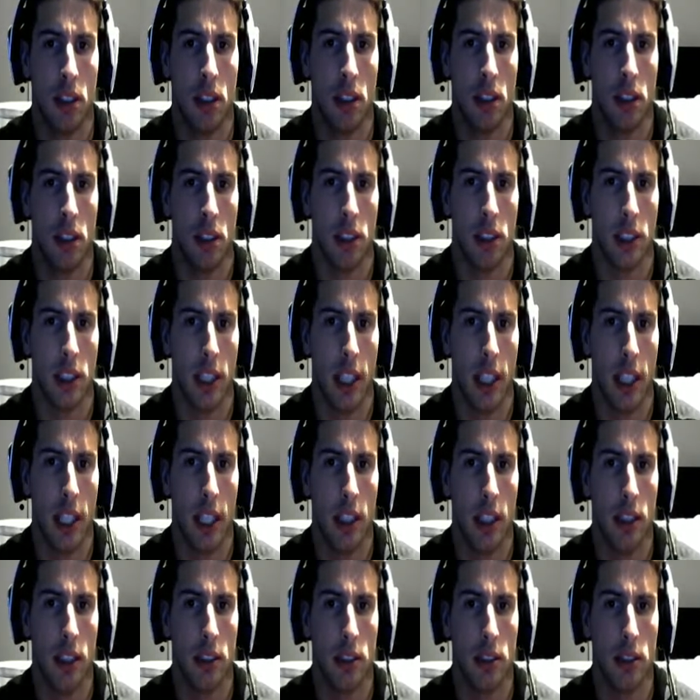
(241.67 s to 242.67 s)
Yeah,
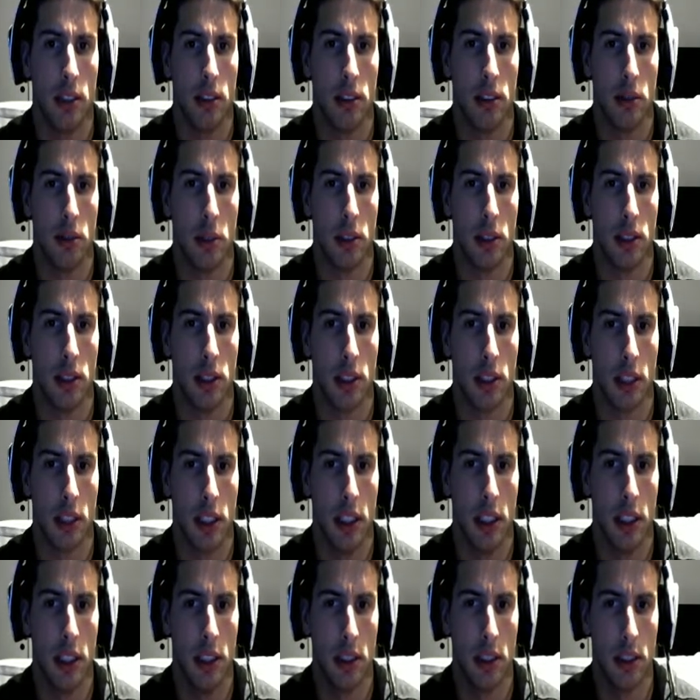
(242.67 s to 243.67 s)
we're still
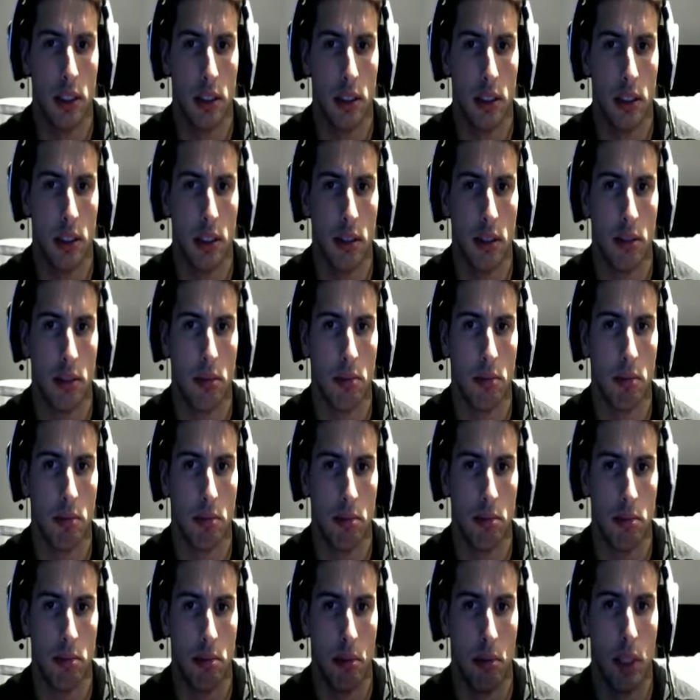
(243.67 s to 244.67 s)
good.
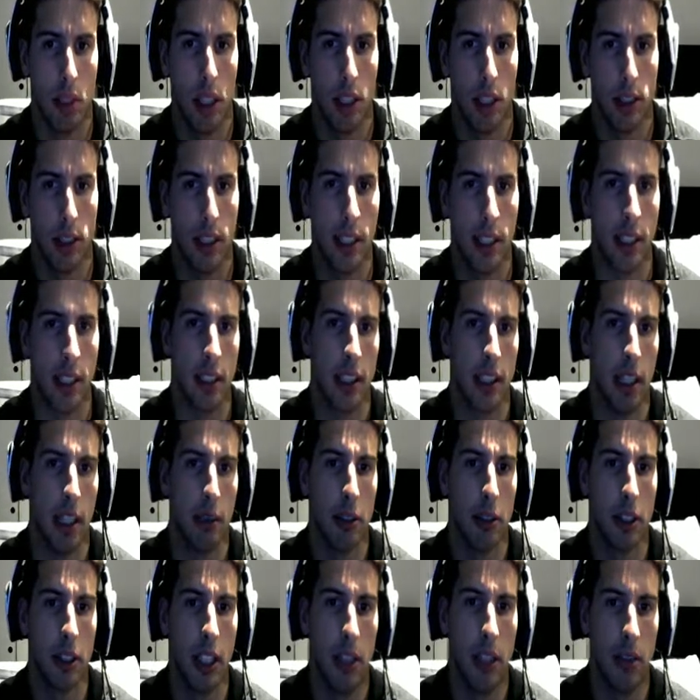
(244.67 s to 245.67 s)
We're not taking that
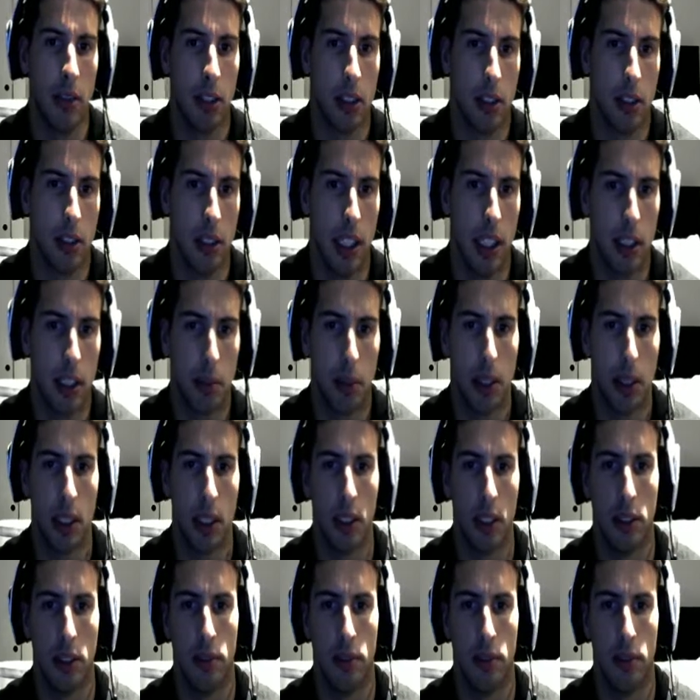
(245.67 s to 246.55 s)
much damage, so that's pretty good.